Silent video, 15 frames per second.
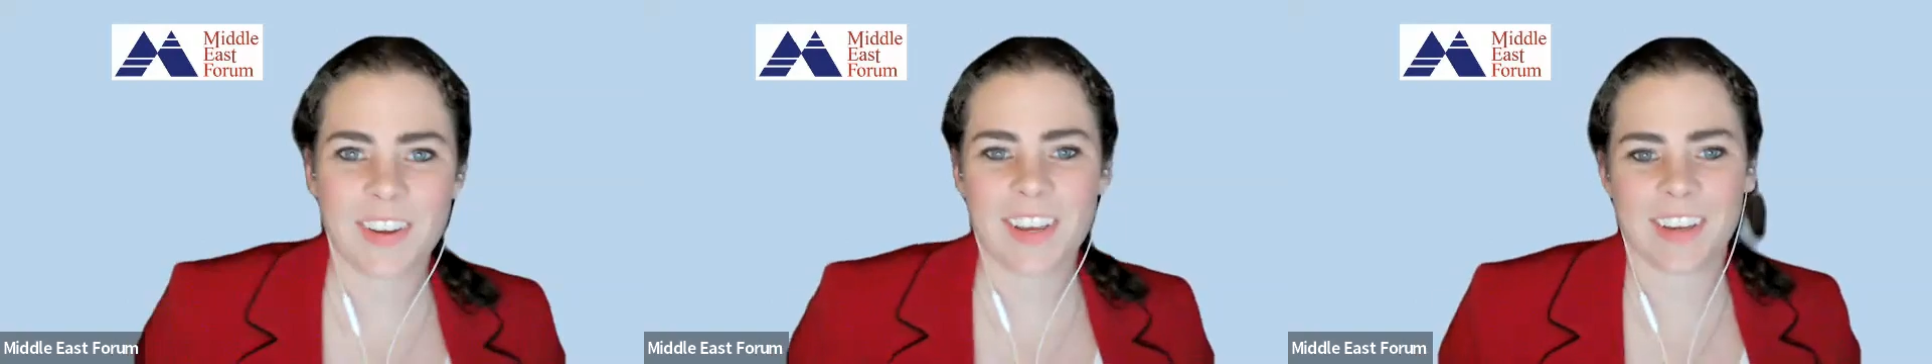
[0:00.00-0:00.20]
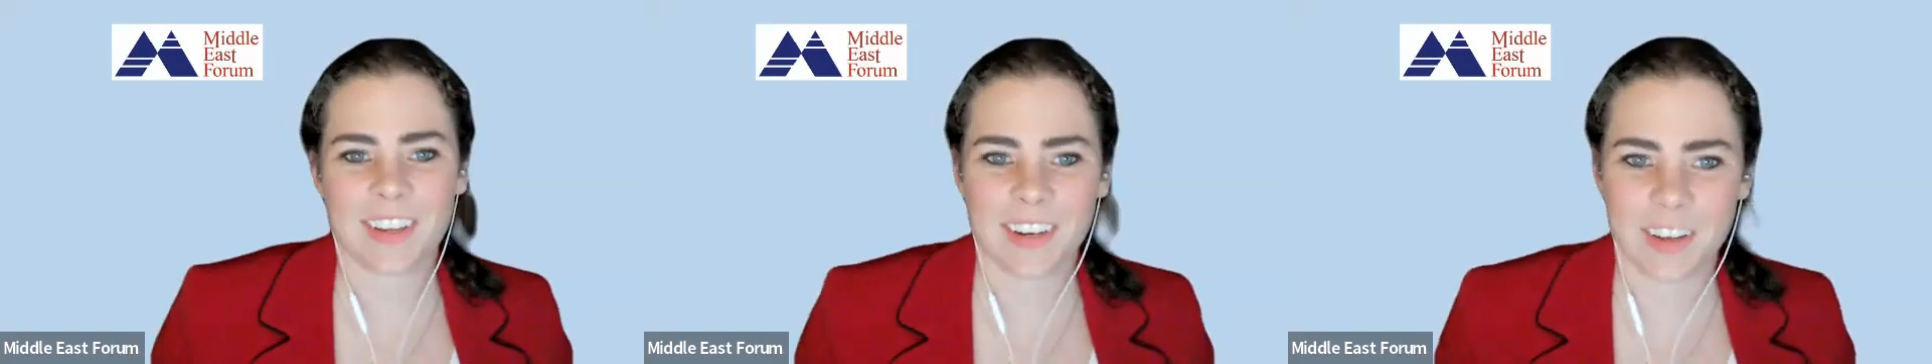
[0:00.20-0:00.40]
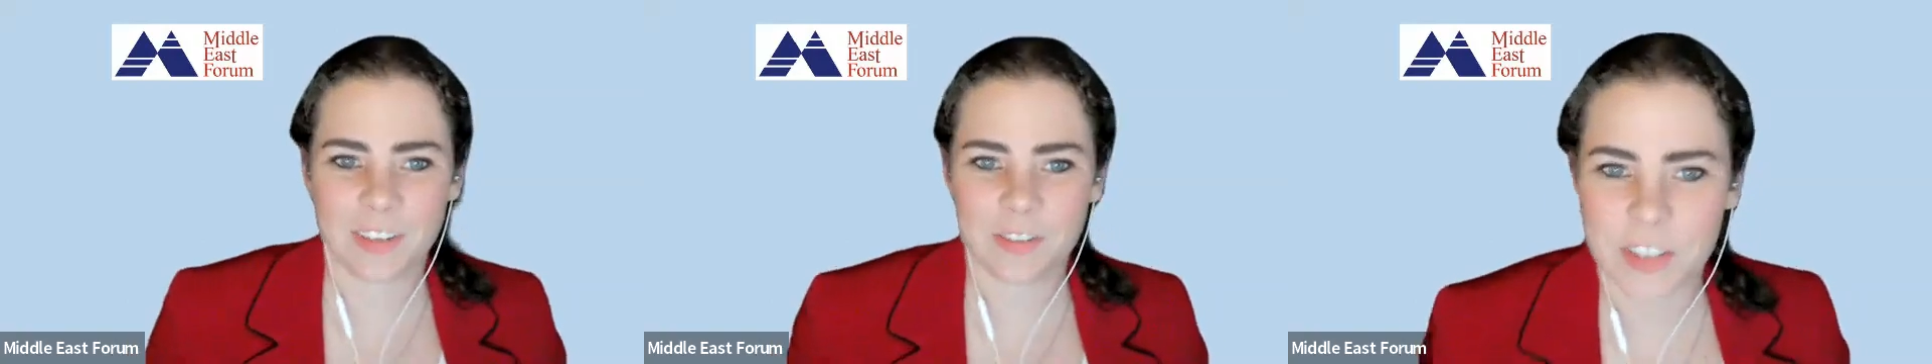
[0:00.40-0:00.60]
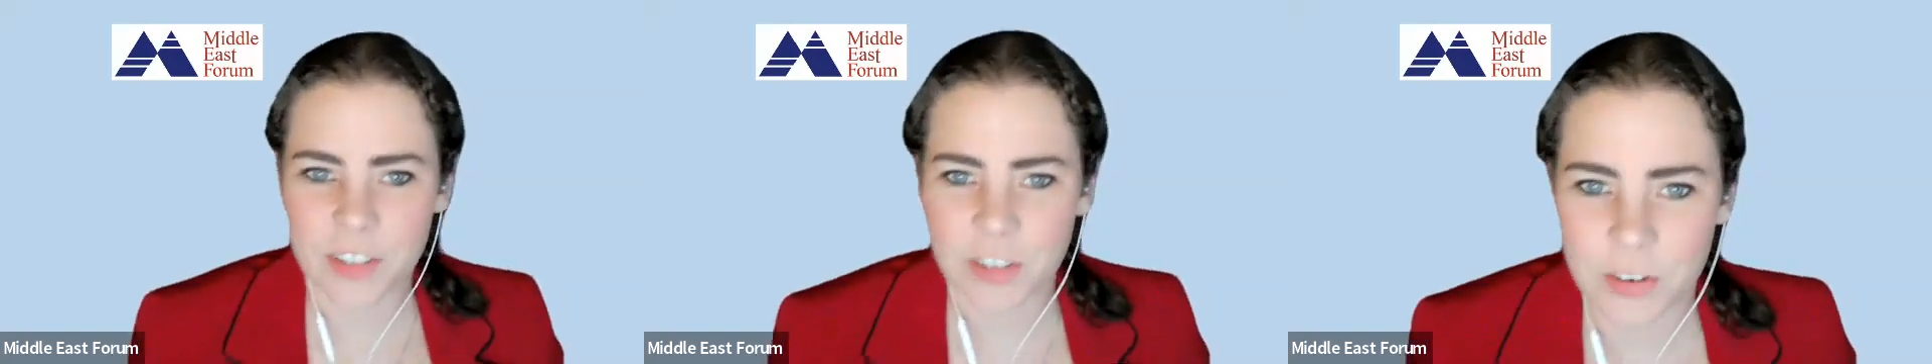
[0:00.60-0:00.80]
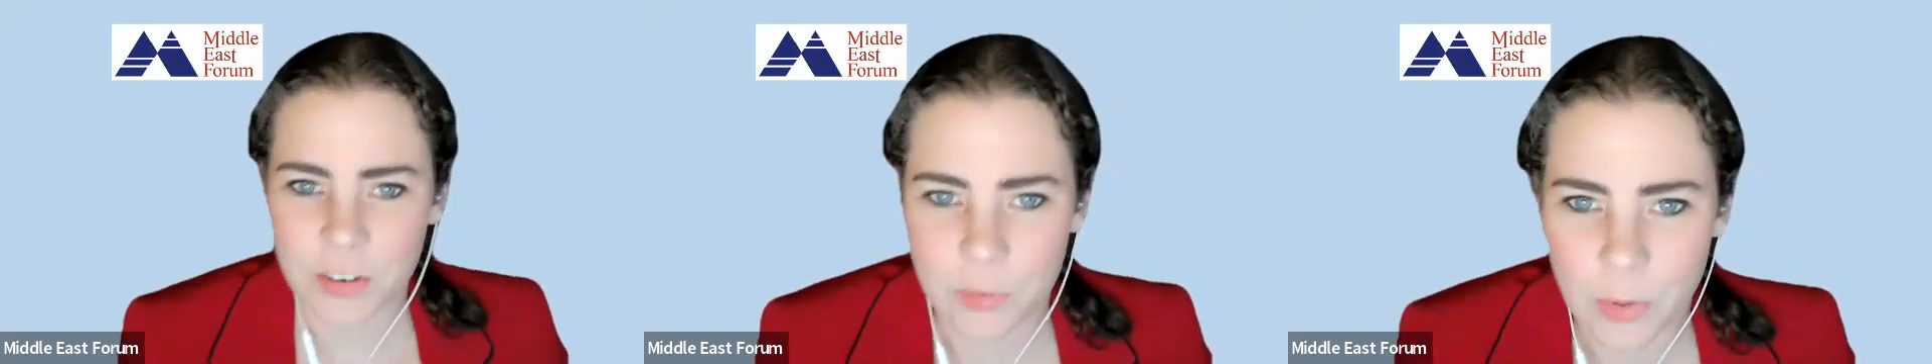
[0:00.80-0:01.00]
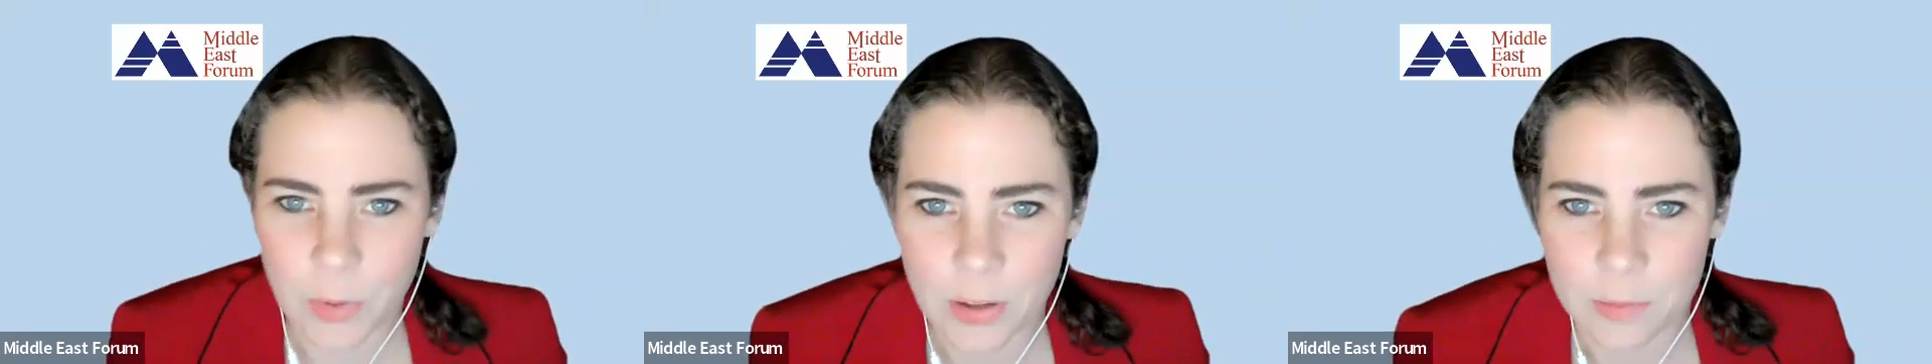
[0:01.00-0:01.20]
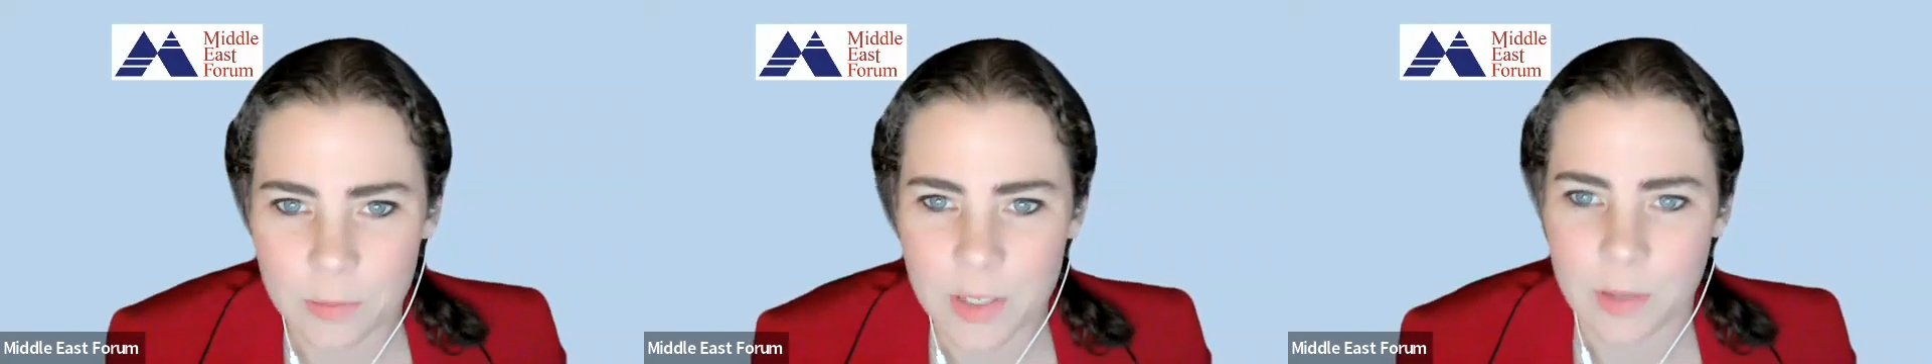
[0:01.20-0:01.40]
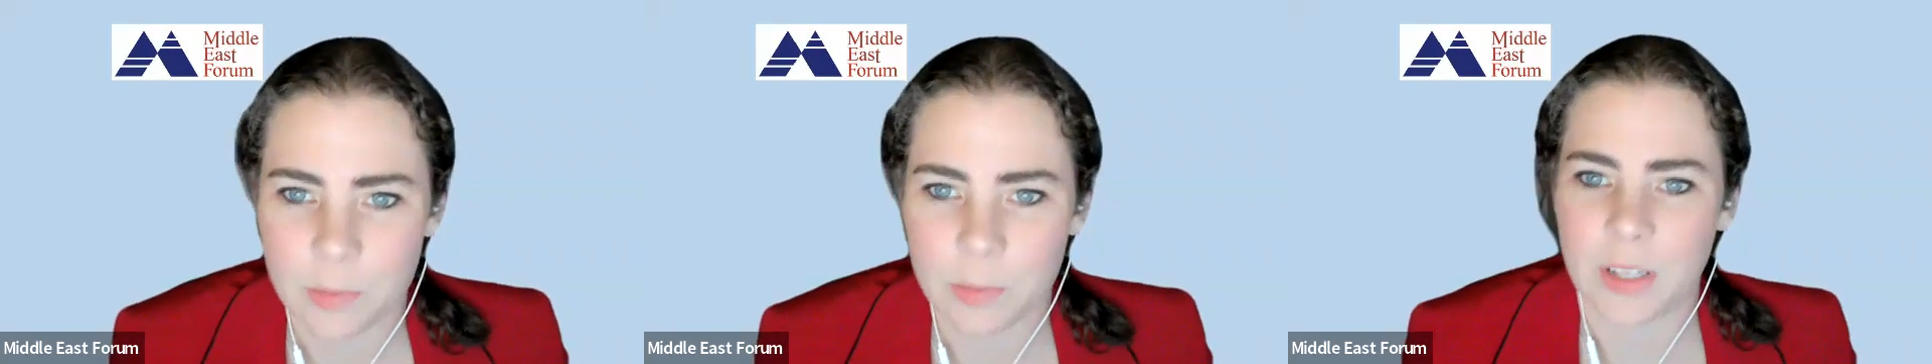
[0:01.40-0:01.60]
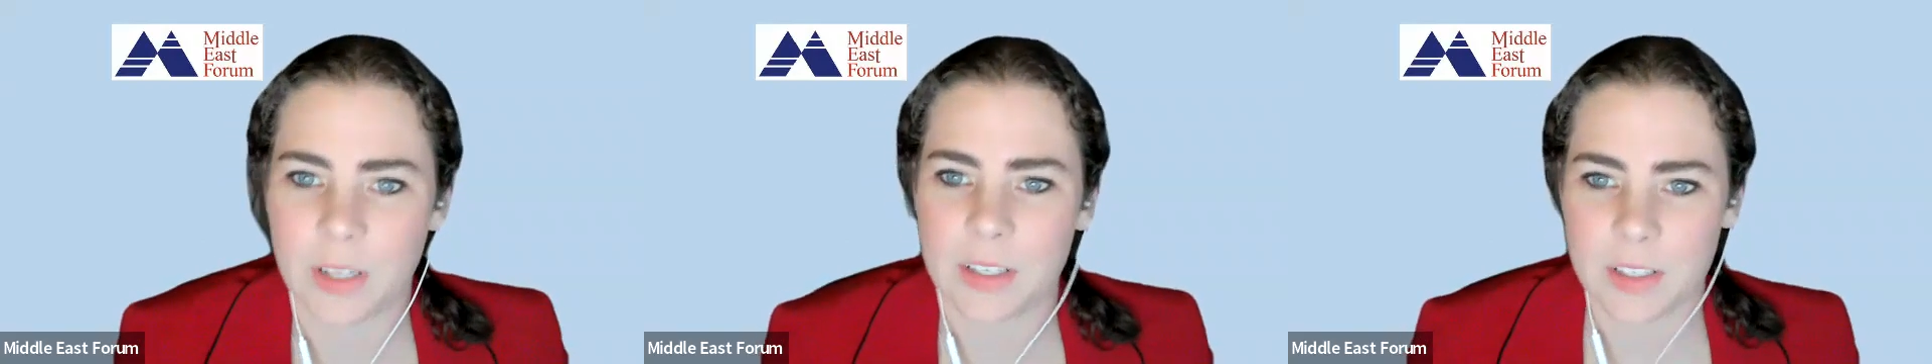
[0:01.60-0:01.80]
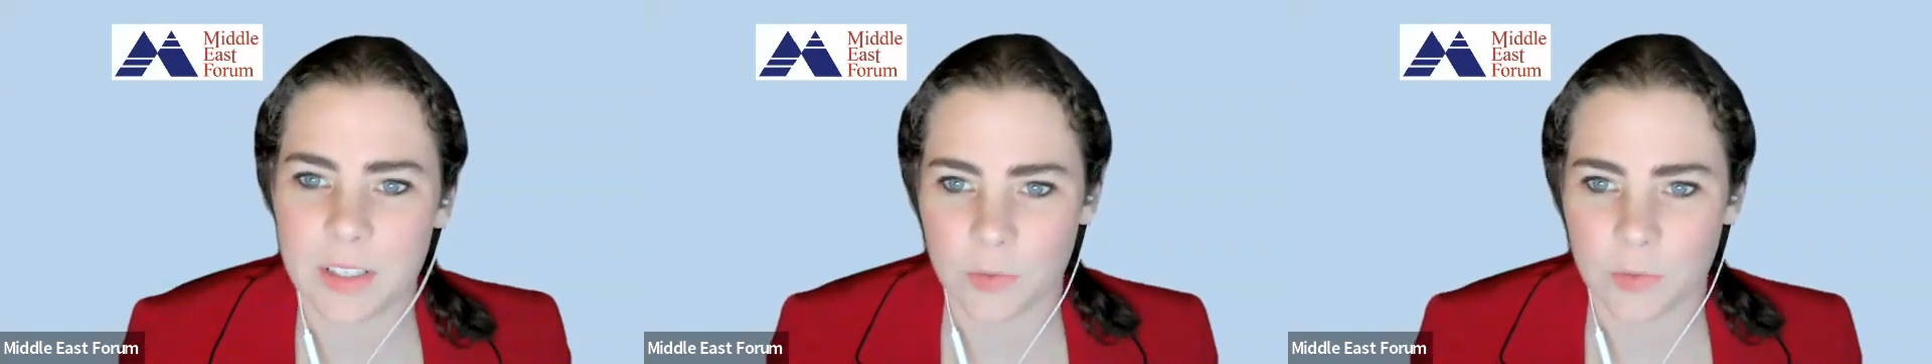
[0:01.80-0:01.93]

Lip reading: All right, good afternoon and welcome to the Middle